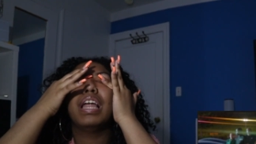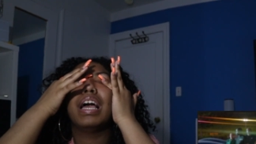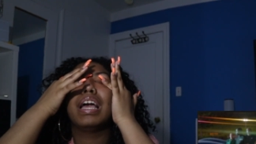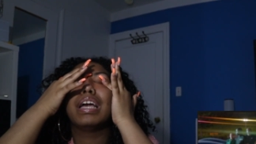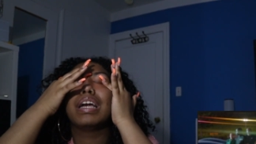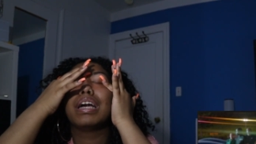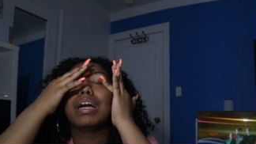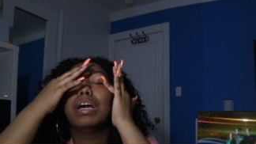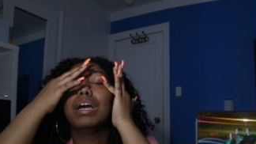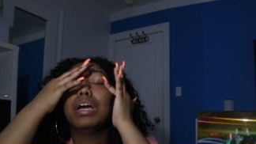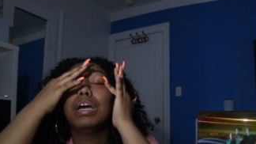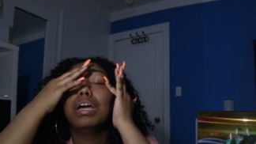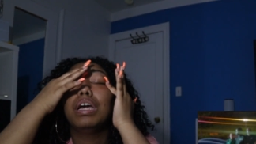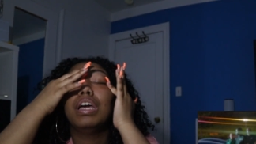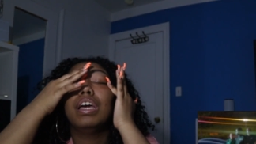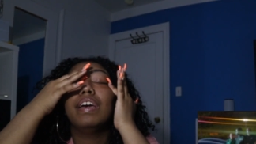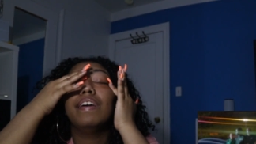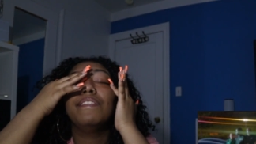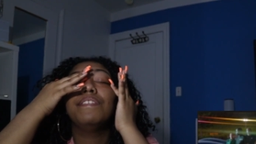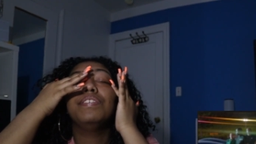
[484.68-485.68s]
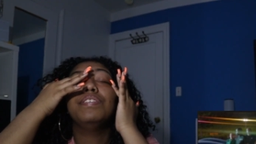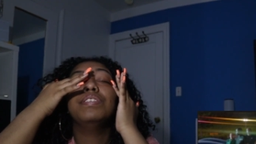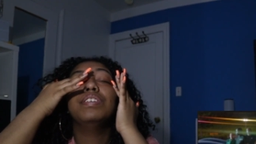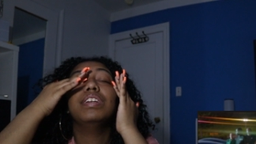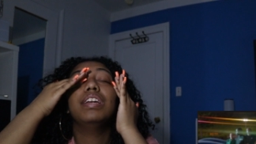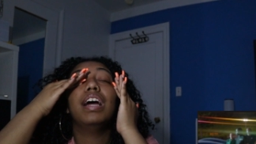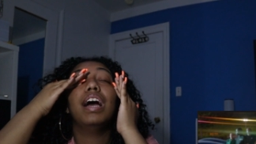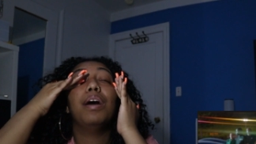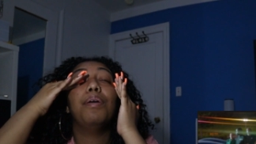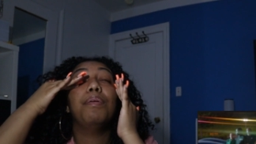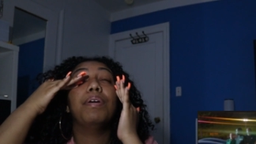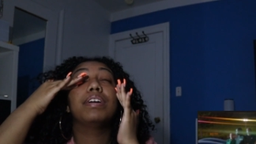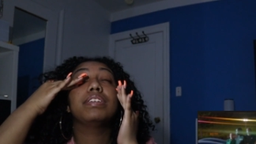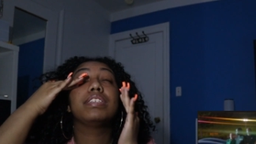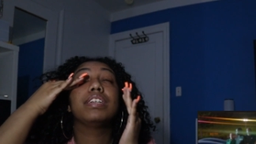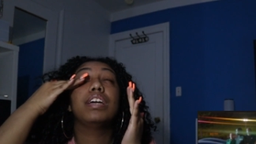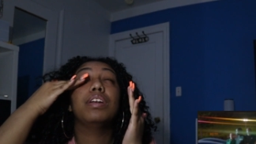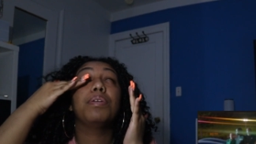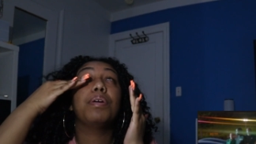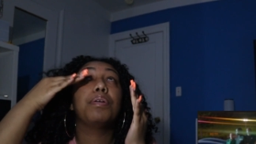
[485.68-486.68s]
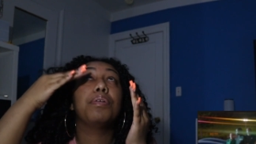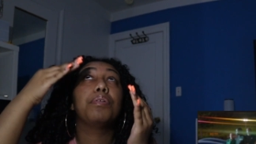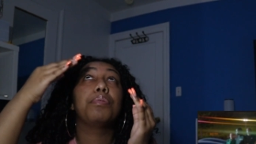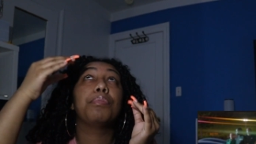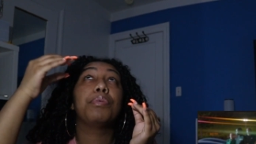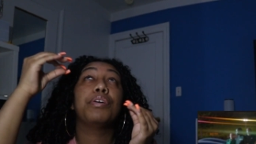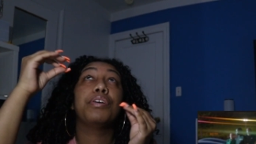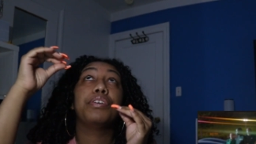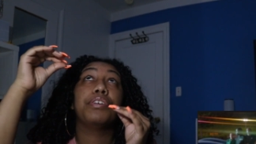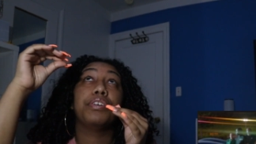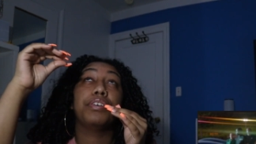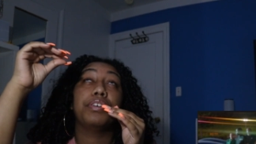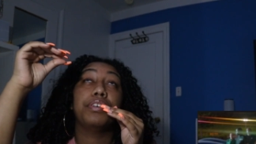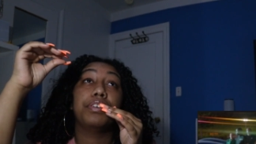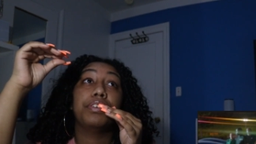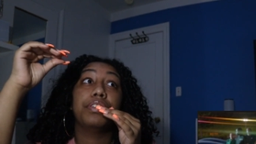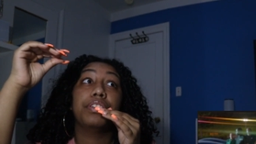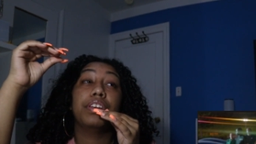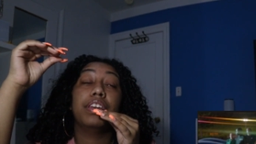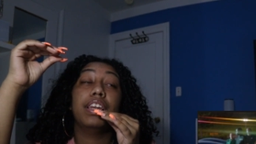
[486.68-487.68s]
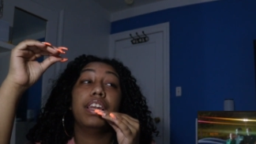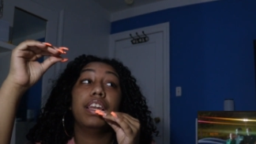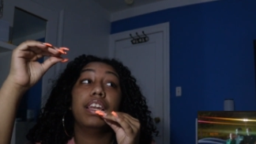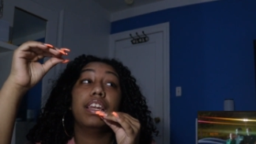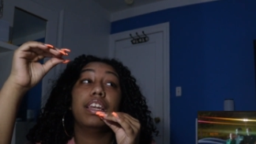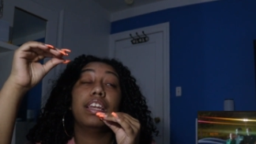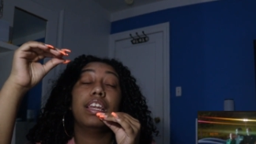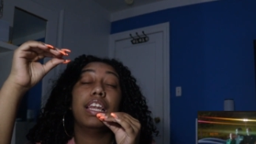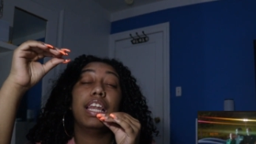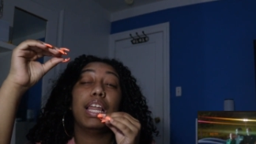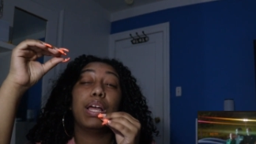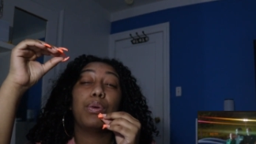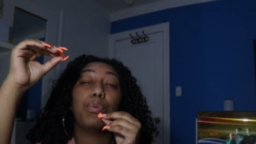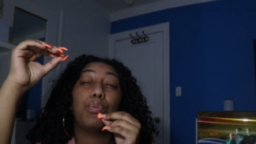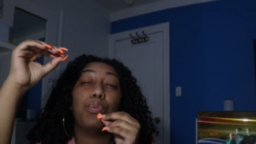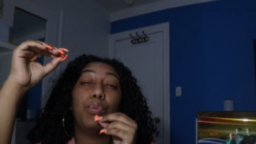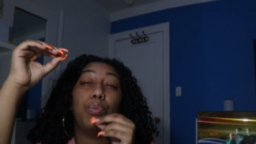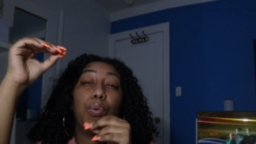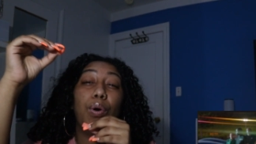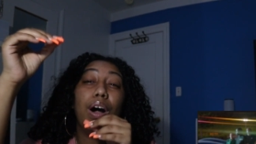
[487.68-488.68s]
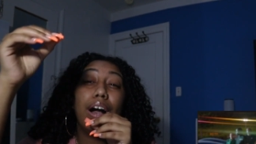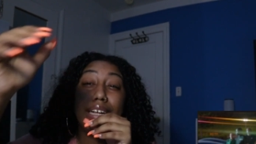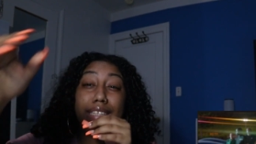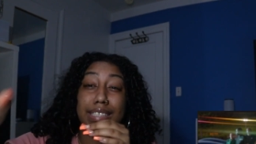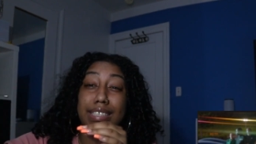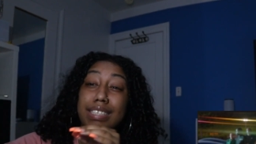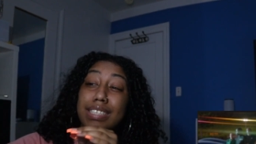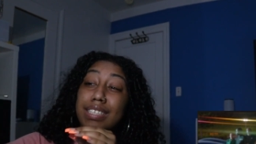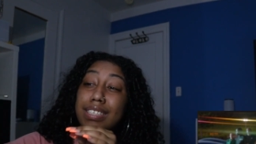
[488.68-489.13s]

Like if you did not watch Get Away with Murder, what?